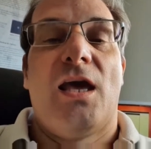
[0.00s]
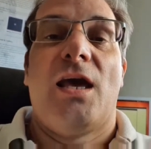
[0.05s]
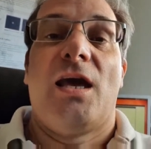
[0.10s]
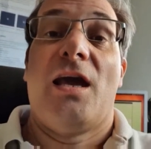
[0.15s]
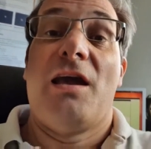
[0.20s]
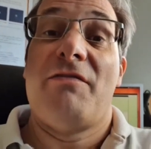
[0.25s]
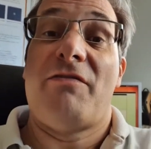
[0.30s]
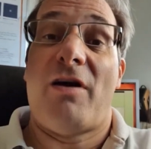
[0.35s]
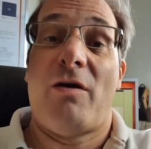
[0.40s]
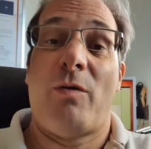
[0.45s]

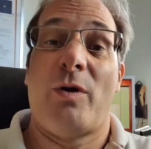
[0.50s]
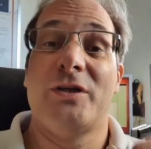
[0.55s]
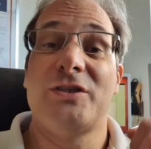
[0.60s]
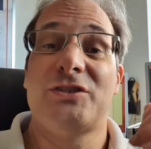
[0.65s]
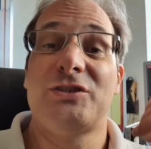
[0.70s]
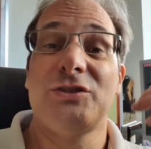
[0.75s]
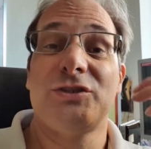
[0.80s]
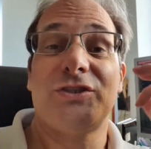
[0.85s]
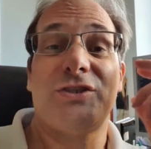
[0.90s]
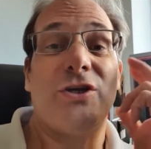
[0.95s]
If I want
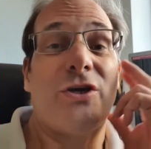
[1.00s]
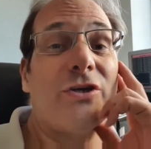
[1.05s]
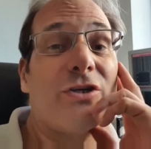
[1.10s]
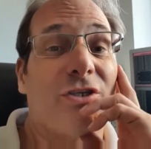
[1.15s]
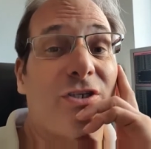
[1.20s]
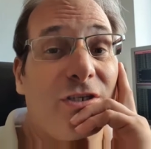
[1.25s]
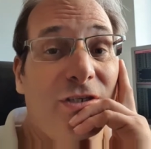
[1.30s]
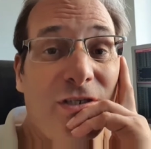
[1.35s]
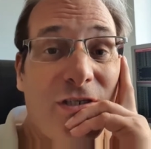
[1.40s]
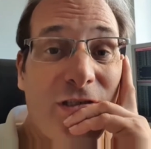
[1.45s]
to
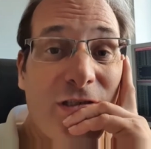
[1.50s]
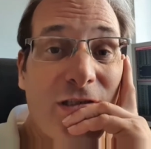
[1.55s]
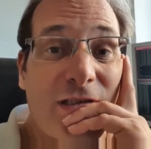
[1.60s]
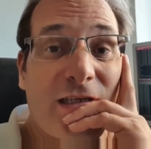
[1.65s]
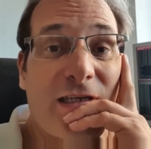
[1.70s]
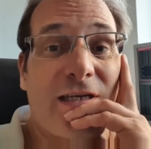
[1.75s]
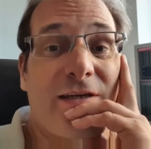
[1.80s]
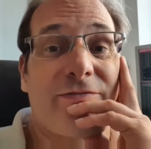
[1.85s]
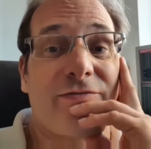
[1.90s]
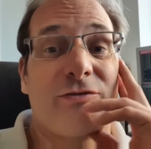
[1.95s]
search,
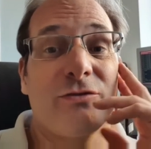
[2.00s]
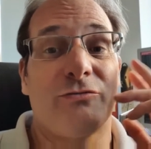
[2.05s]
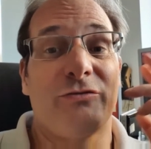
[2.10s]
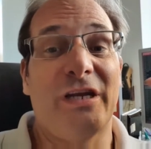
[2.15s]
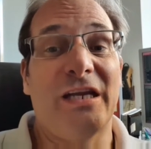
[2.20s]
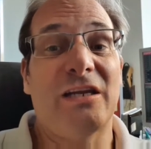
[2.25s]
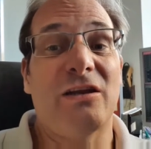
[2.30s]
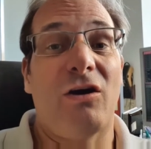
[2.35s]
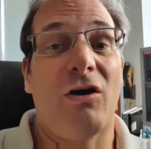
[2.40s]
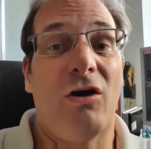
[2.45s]
I have to
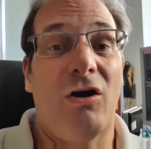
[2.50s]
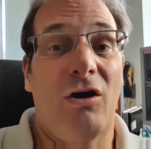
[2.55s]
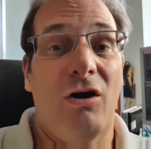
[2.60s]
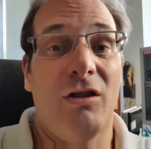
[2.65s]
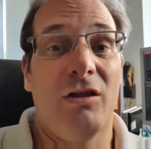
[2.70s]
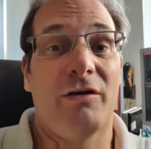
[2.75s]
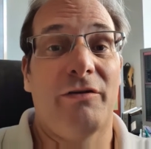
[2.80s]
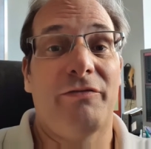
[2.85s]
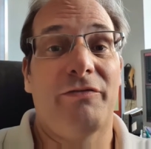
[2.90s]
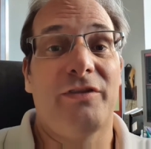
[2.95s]
read
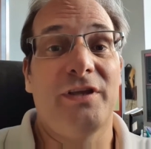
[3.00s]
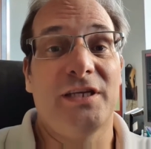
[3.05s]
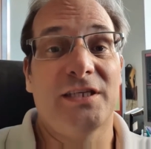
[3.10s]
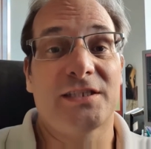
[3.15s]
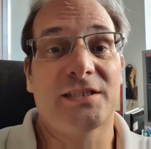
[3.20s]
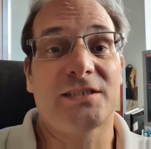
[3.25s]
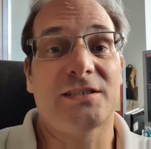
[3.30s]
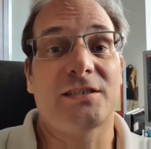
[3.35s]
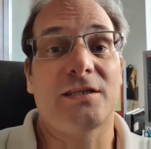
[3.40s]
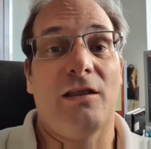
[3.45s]
all of
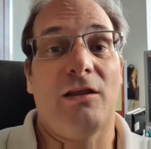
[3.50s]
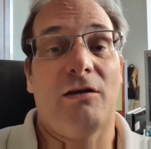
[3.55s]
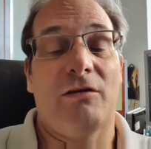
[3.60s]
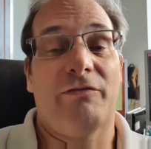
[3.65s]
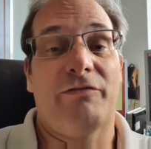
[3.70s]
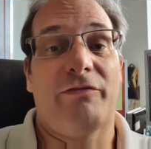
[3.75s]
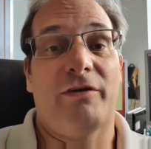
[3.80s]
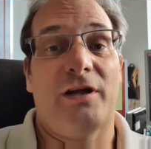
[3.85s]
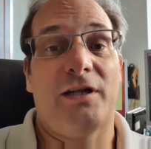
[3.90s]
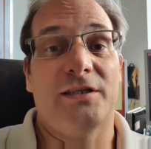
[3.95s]
these log
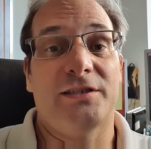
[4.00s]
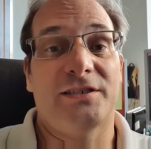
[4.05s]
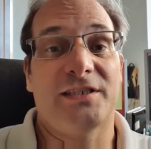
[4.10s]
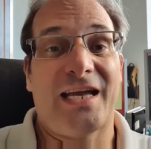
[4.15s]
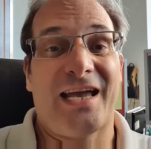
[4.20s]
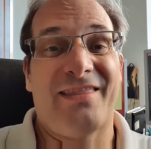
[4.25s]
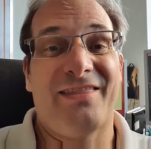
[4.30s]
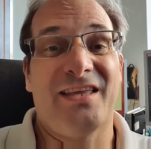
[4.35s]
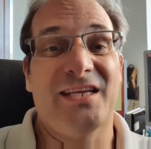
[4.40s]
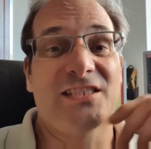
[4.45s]
files,
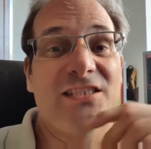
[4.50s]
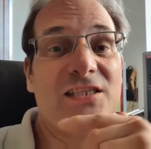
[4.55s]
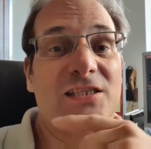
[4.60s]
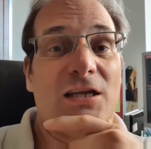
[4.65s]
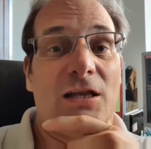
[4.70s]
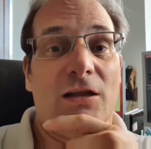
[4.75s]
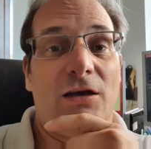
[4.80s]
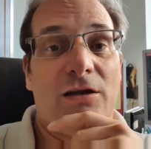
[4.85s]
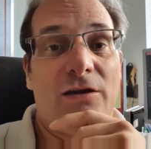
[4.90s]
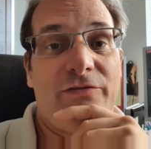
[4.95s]
and this is
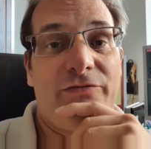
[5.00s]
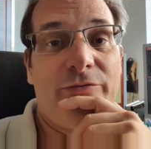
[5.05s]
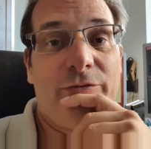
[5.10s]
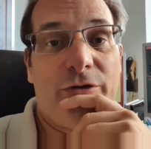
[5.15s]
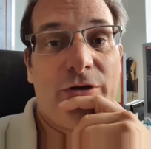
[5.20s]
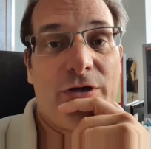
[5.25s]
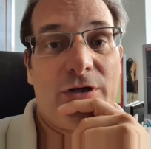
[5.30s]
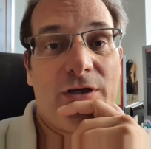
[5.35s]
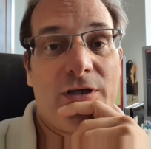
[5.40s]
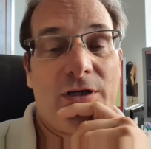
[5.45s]
a lot of
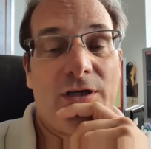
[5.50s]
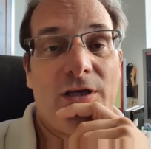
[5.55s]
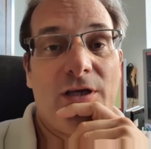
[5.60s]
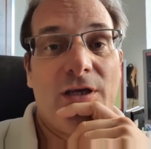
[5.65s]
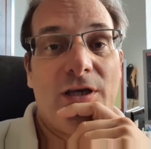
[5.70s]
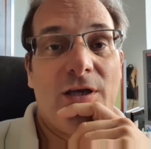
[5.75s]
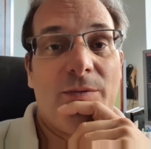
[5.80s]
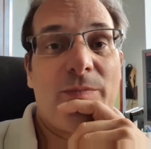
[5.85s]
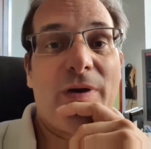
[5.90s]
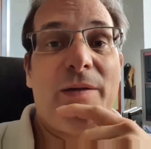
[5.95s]
work.
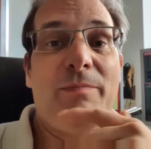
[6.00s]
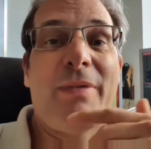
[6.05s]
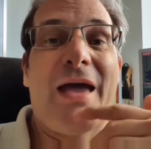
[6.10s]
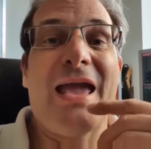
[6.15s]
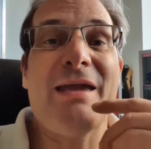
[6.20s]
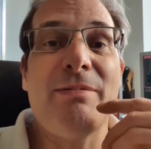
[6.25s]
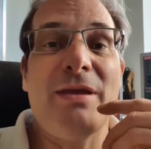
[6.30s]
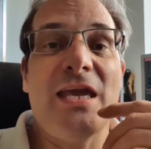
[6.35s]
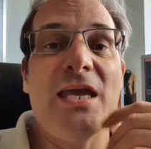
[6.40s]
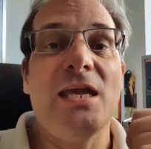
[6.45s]
But
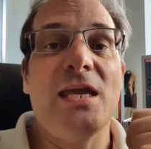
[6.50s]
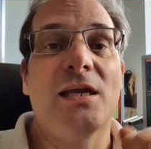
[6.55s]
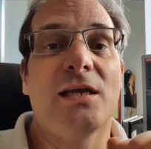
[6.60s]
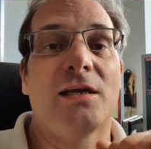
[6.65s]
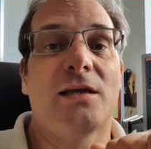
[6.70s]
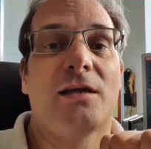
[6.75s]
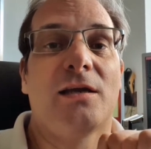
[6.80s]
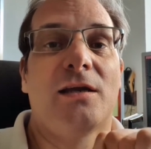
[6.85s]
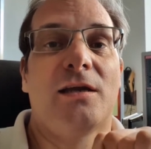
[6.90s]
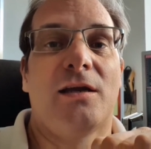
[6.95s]
maybe
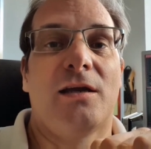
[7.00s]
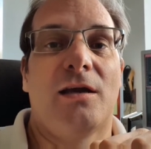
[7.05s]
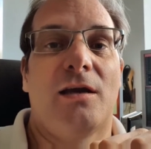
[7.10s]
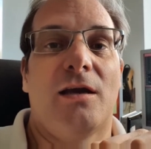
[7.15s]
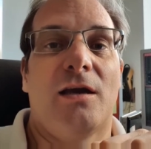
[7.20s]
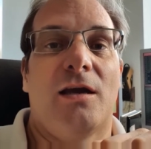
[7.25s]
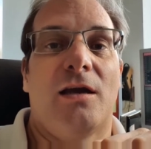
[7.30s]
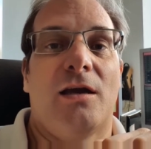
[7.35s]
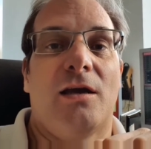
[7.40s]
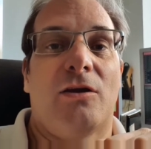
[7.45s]

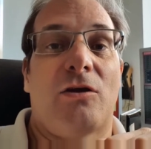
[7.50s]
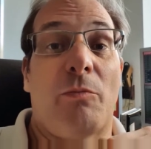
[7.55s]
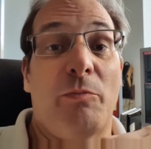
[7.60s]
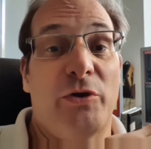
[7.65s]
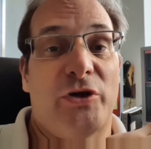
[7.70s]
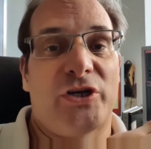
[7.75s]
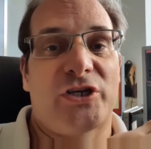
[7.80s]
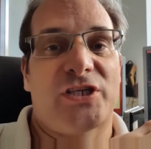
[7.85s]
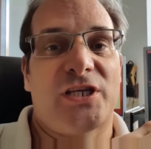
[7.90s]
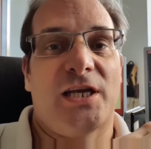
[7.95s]

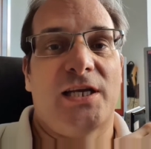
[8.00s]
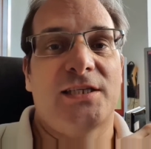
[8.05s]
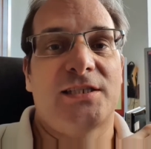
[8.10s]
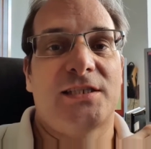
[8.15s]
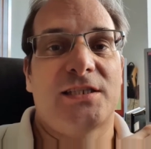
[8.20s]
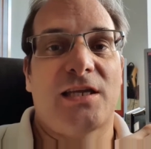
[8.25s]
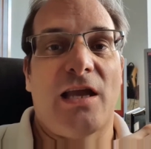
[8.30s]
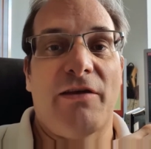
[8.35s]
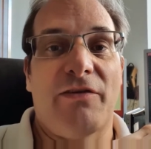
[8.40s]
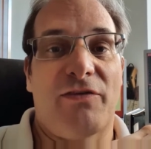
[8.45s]
computer
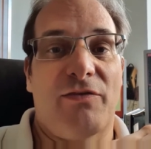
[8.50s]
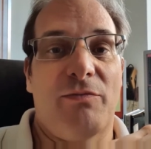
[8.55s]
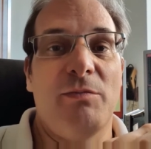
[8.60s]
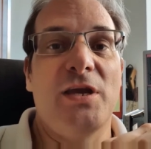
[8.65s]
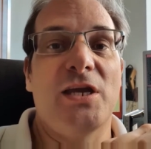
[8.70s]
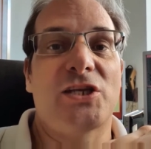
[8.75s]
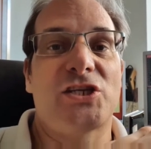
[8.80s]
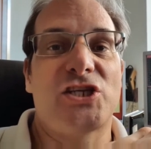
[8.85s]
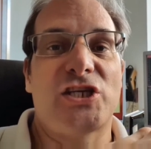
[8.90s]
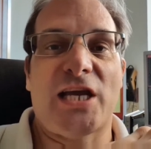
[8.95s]
science gives
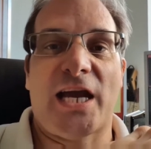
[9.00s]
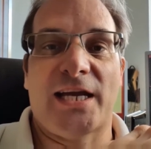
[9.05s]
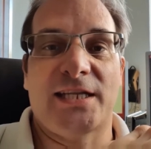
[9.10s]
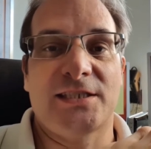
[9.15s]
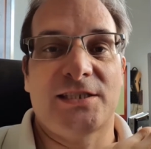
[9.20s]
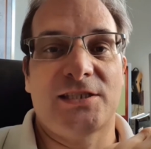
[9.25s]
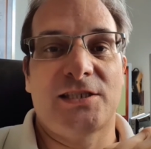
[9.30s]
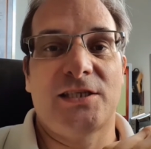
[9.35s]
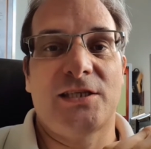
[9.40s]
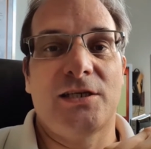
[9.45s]
me a
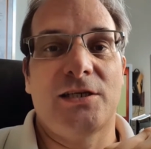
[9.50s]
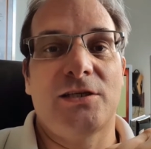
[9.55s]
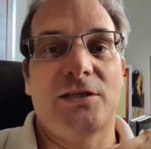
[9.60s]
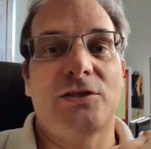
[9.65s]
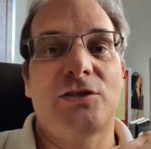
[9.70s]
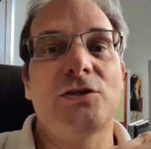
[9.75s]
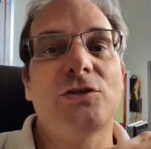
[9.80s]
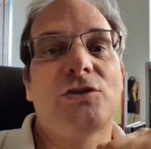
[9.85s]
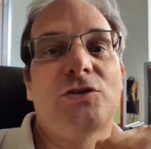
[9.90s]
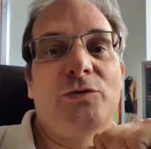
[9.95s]
chance
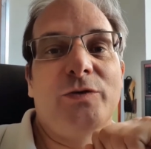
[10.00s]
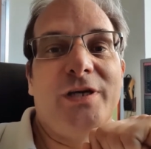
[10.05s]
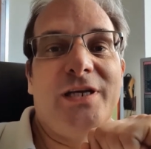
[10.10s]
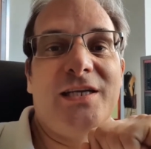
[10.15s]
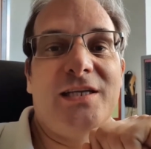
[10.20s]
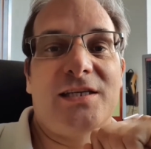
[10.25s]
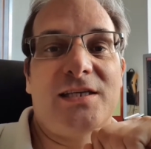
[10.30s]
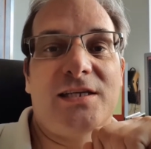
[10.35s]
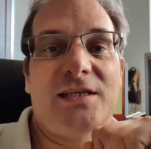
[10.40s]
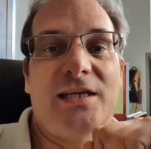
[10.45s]
to do
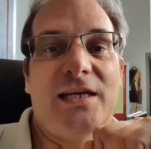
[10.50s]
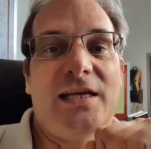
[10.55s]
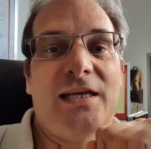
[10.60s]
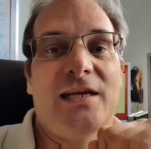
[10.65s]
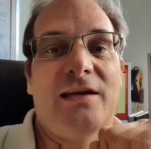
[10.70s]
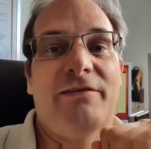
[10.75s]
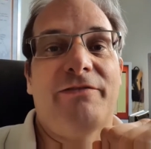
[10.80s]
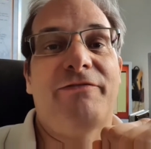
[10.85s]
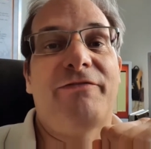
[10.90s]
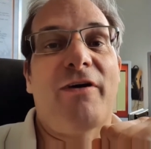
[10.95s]
it in
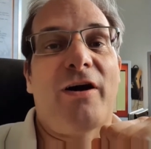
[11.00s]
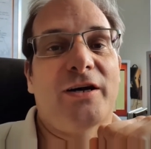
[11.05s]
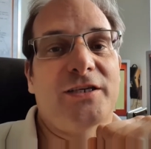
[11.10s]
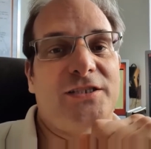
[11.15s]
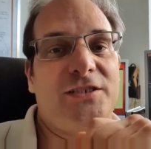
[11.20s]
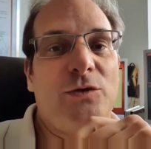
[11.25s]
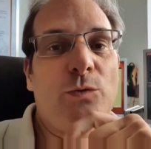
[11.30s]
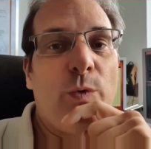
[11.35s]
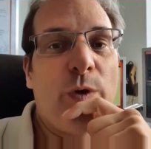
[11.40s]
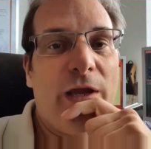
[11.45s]
a
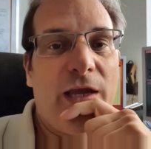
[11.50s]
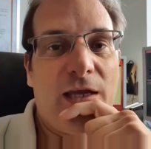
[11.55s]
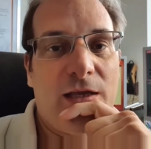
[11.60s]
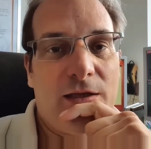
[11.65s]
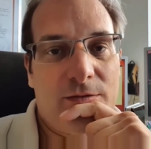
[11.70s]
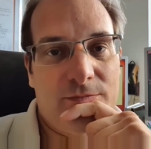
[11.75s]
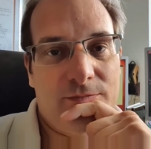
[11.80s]
faster way.